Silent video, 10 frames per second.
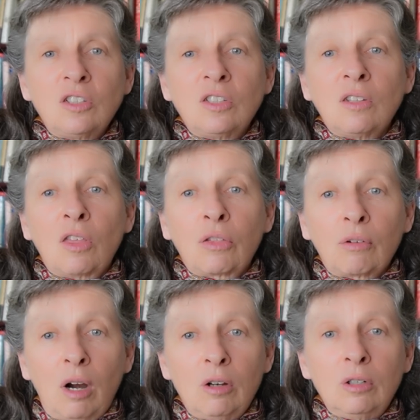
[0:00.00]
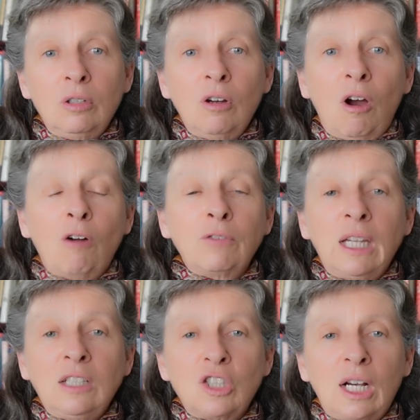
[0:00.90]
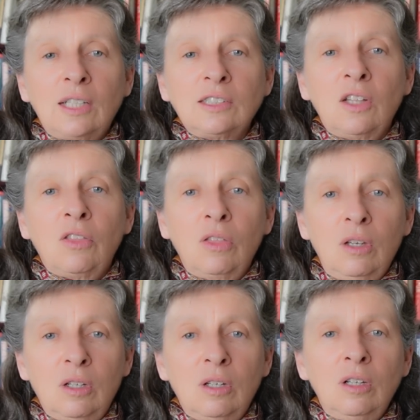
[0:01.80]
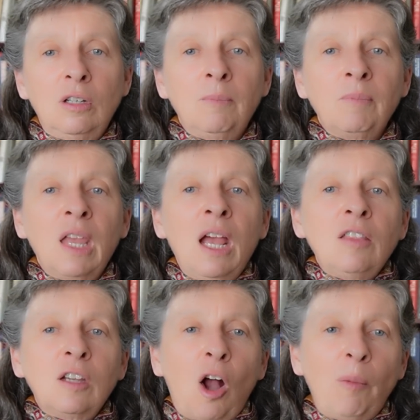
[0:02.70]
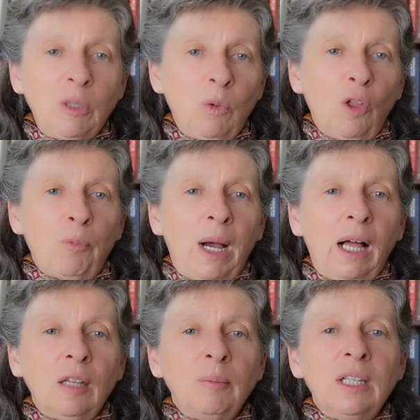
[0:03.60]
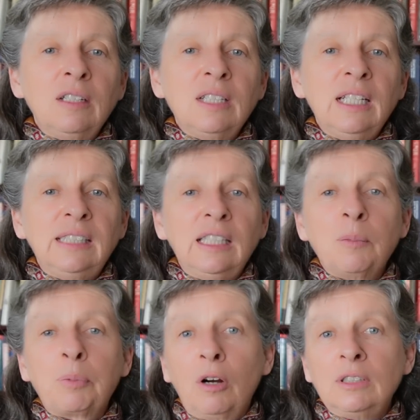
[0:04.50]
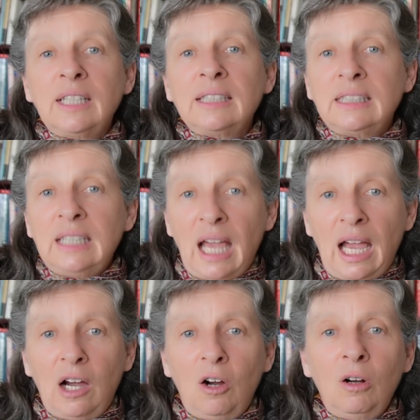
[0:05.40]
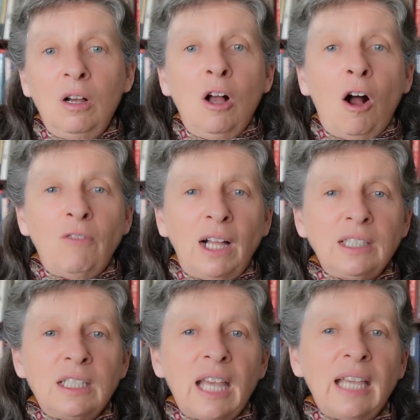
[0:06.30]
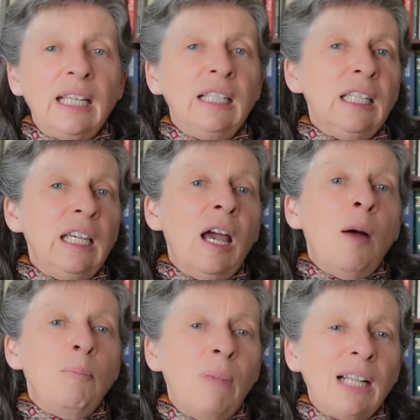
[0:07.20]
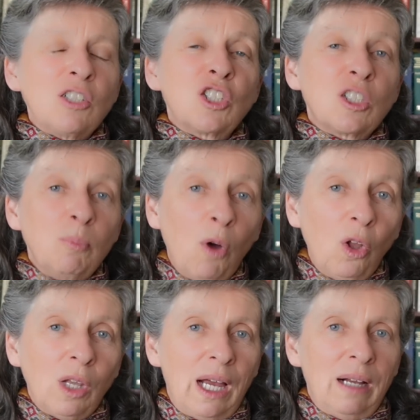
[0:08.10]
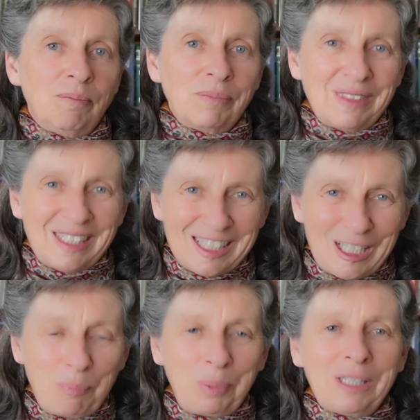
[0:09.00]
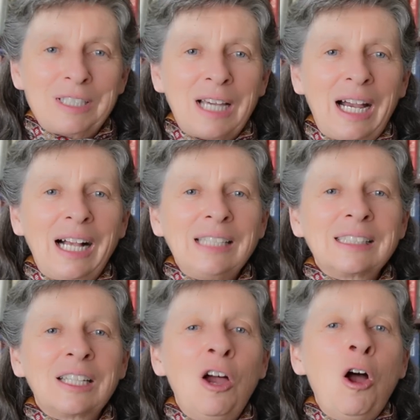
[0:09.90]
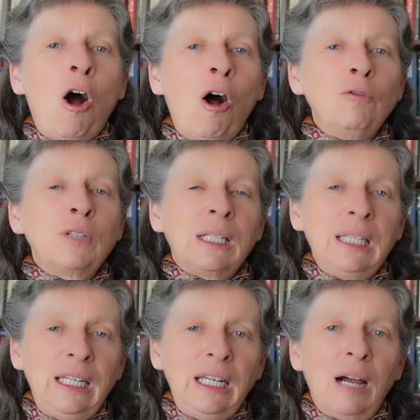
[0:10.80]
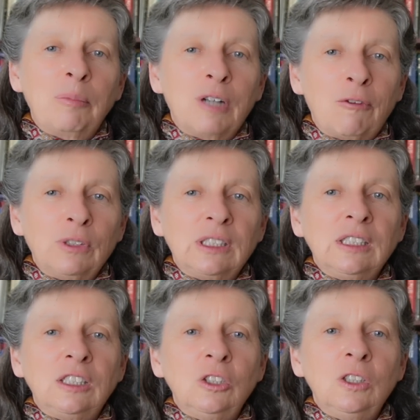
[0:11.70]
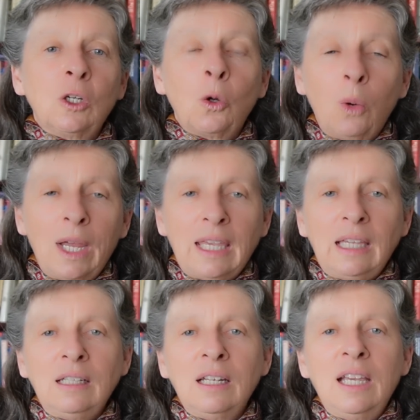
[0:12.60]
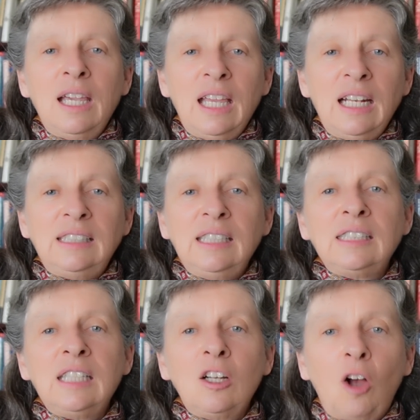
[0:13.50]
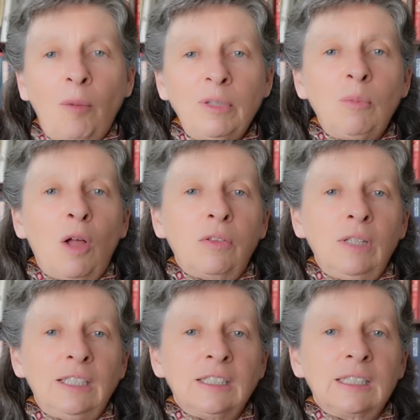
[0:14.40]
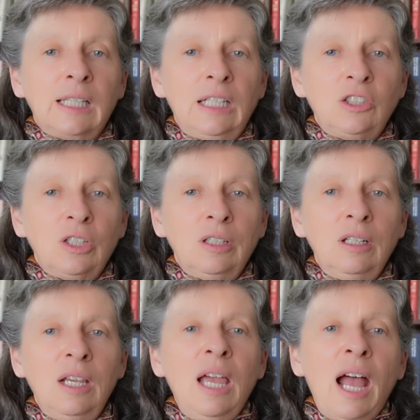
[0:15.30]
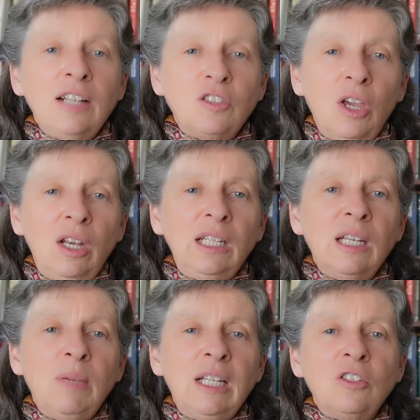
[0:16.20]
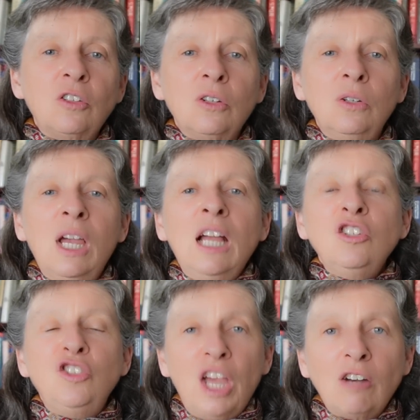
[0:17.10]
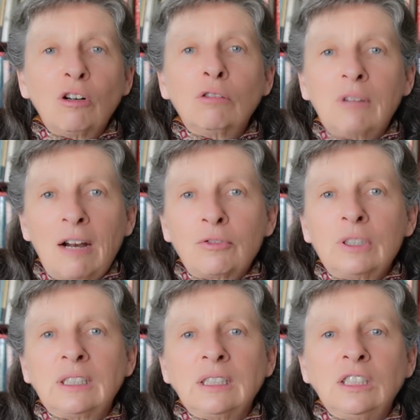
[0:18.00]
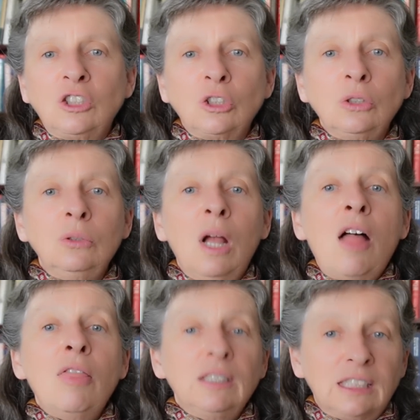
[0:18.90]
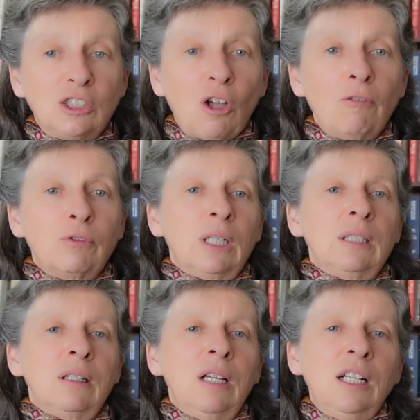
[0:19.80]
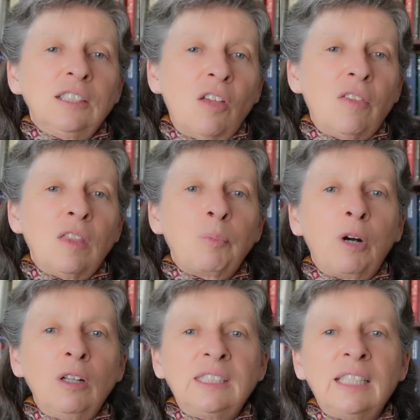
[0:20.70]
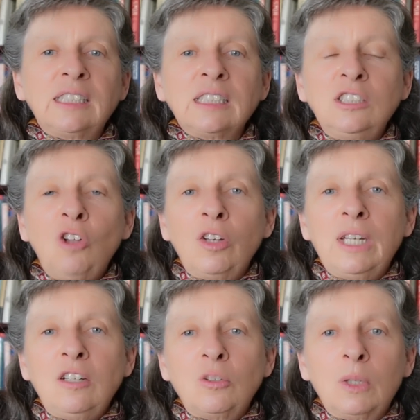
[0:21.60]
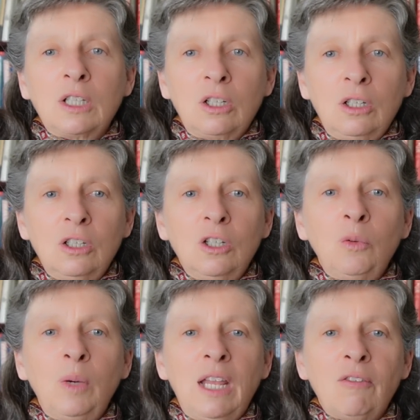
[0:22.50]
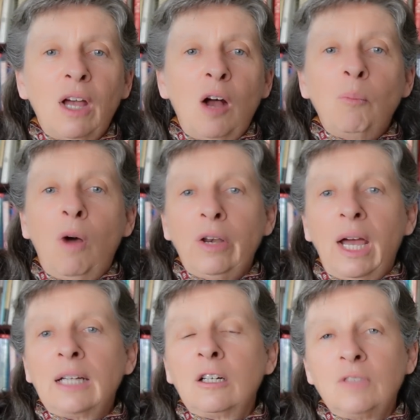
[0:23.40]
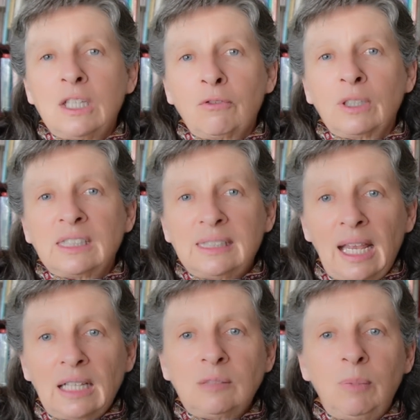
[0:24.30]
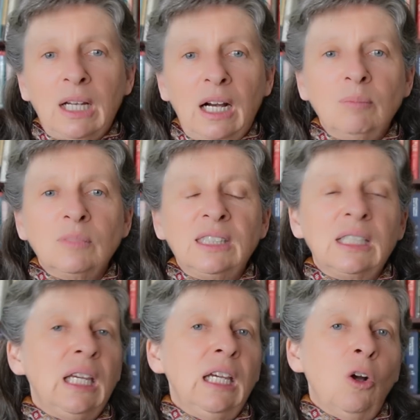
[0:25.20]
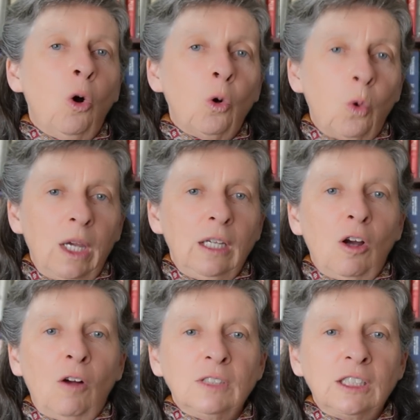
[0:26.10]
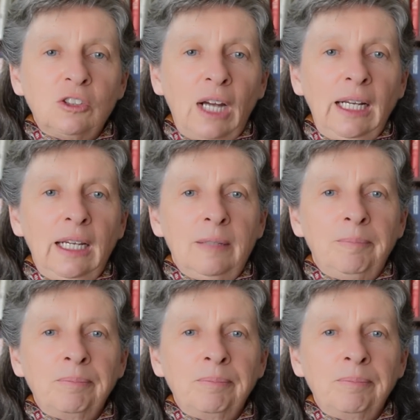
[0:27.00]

to the throne of King Charles III, the Commonwealth Parliament is in the process now of undertaking the much smaller, simpler task of cleaning up references to the Queen in existing Commonwealth legislation and turning them into general references to the sovereign, so that the process does not need to occur whenever a monarch of a different sex becomes the King or Queen of Australia.